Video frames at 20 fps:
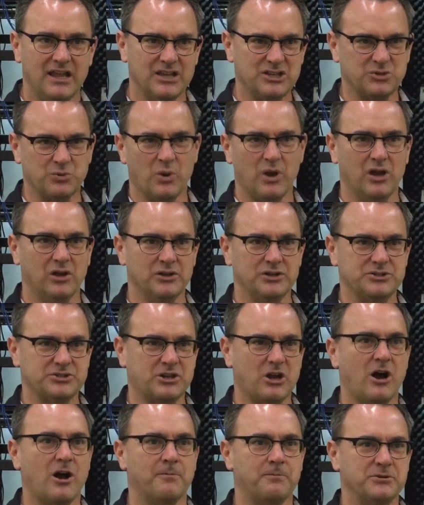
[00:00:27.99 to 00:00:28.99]
as well
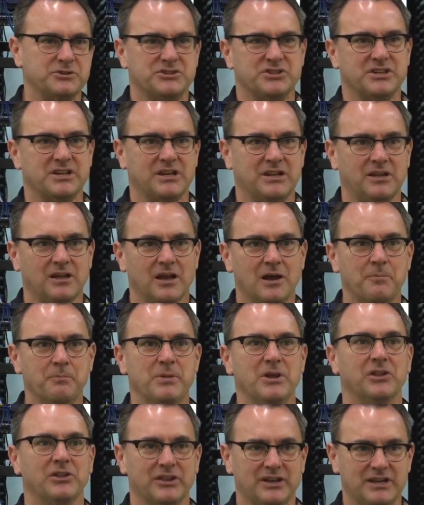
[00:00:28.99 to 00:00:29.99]
as conferencing
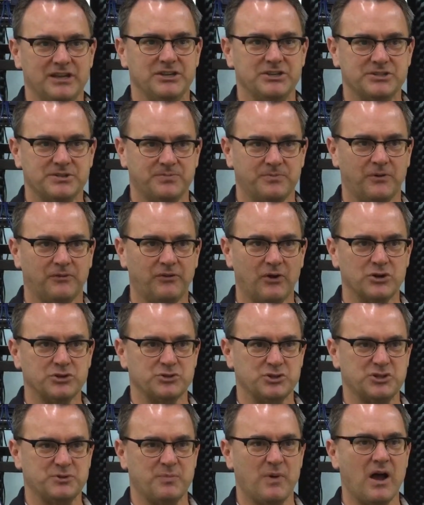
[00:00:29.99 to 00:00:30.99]
abilities for
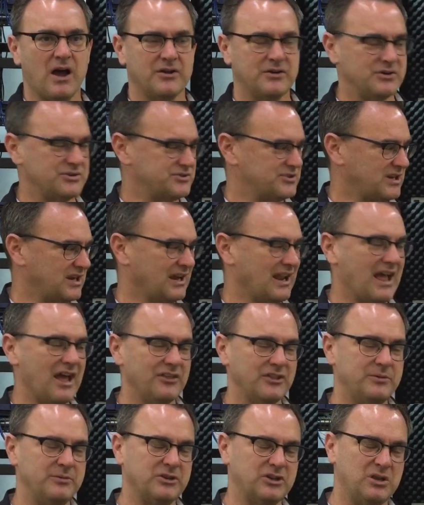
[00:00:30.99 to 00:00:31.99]
first responders that
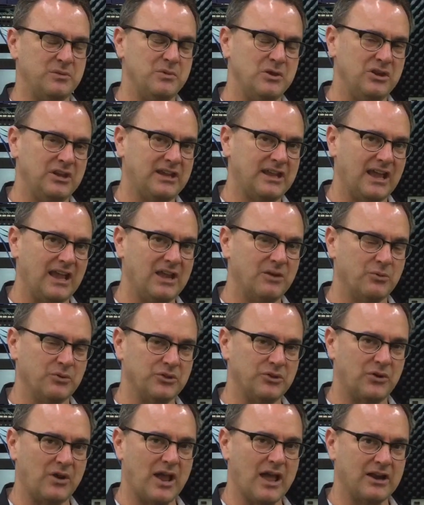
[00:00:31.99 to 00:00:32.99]
allow them to communicate
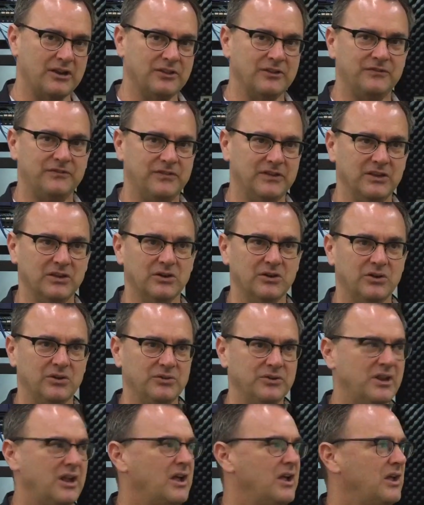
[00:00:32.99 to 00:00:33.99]
when they're out in the
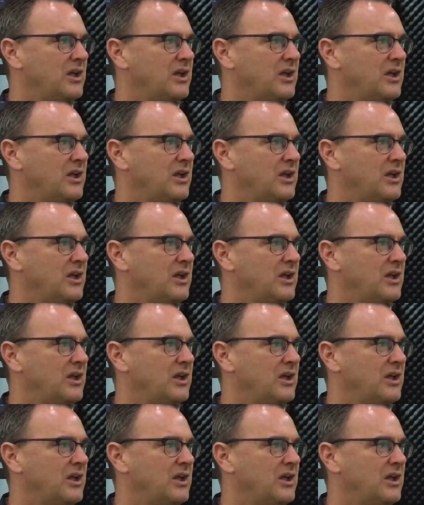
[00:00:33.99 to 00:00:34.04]
field,